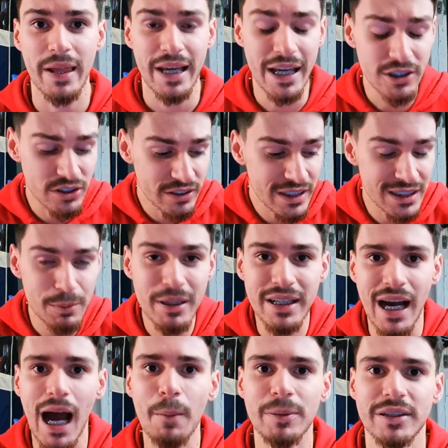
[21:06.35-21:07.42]
He just needs to be
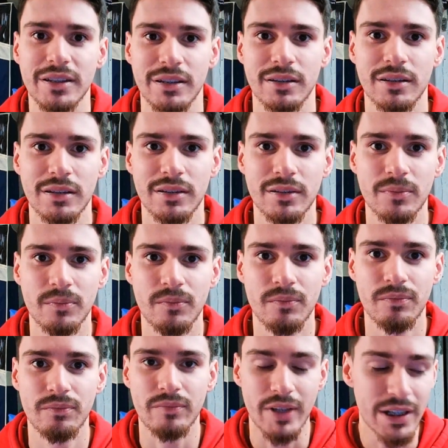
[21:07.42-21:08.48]
competent.
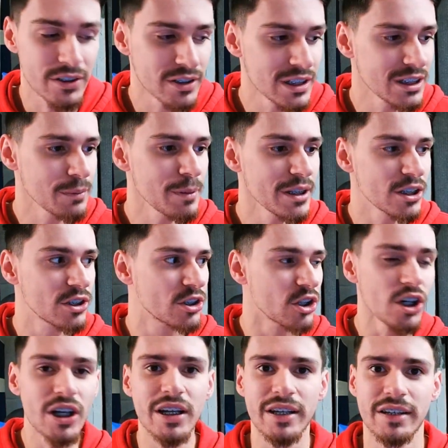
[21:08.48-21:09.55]
He just needs to be
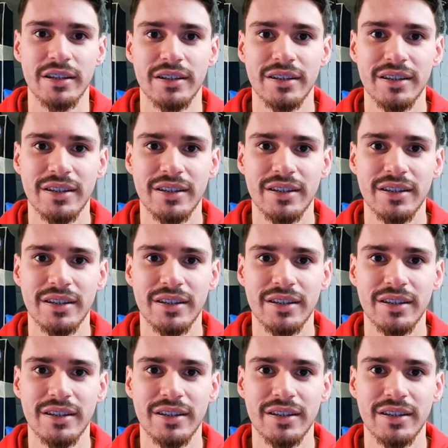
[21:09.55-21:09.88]
good.